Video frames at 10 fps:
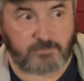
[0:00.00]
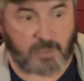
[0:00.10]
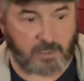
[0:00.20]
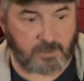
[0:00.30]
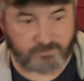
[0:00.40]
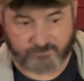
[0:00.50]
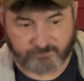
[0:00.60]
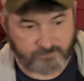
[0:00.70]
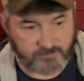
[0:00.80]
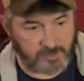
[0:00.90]

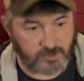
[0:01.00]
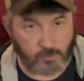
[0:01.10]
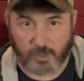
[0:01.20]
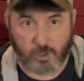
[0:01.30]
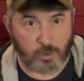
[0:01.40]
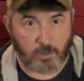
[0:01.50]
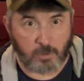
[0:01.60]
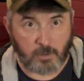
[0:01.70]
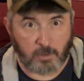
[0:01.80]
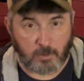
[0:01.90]
a switch,
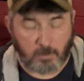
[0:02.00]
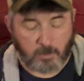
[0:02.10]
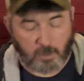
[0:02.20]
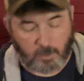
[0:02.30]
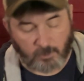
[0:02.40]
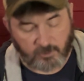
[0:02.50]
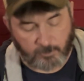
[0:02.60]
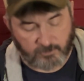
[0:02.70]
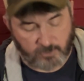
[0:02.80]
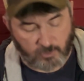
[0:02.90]
a
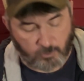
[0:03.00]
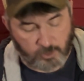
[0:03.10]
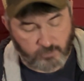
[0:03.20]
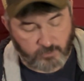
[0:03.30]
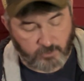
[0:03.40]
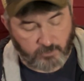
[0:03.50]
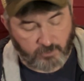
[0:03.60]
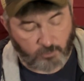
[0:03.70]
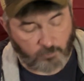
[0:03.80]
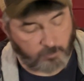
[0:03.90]
multi-position switch in there.
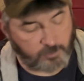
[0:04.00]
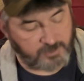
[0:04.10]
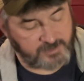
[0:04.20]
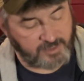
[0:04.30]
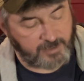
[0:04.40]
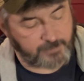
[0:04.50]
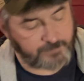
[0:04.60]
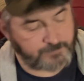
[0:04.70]
This will replace that.